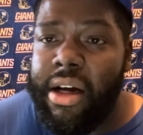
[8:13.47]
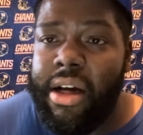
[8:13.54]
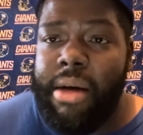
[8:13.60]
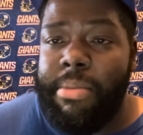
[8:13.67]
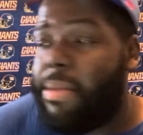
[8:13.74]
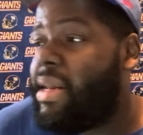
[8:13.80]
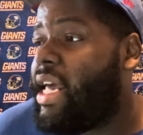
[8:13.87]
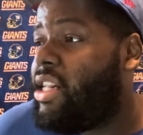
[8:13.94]

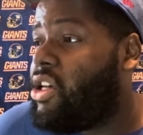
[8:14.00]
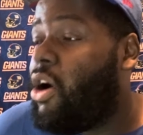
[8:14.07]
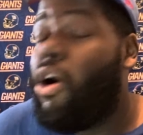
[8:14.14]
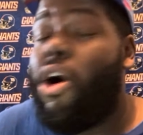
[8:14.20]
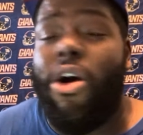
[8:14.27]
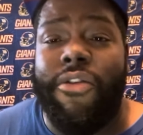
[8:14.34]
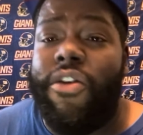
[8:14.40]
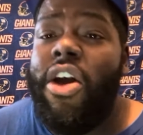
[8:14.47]
Maybe they
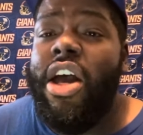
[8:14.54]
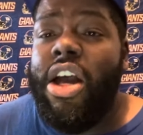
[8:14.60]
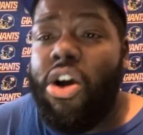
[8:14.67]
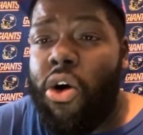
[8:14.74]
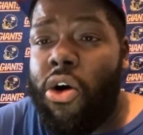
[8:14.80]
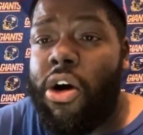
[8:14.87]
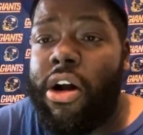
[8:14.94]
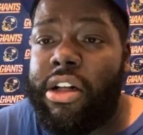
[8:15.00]
don't.
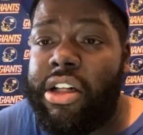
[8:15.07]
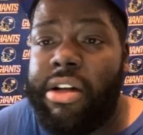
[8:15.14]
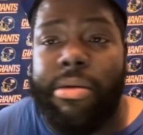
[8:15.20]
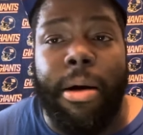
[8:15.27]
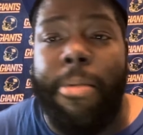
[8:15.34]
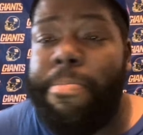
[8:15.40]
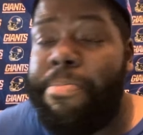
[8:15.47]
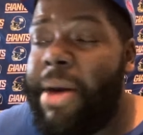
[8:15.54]
Or
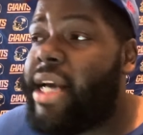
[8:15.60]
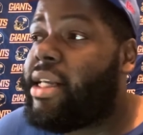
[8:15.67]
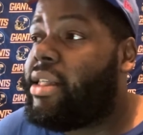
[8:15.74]
pick